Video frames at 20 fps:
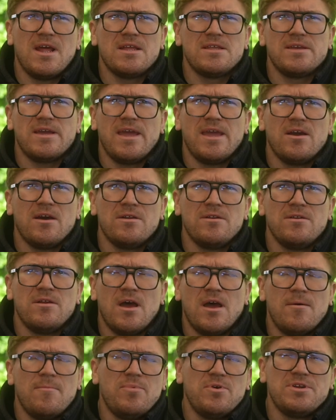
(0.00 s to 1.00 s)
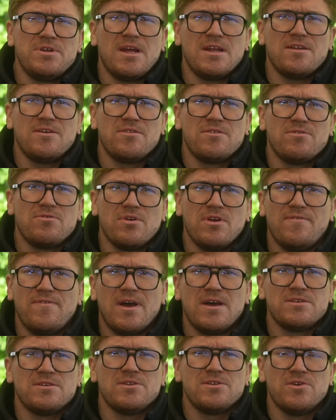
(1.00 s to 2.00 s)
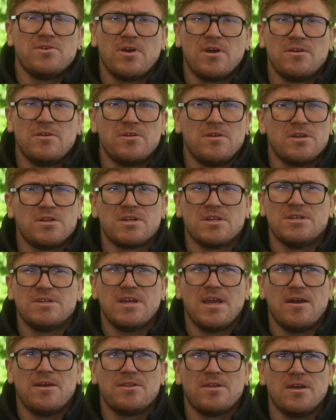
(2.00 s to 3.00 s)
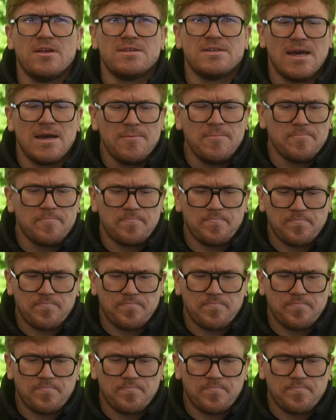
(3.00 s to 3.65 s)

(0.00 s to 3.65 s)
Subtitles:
that to 800, pushing that to 3,200. I was going to see how it turns out.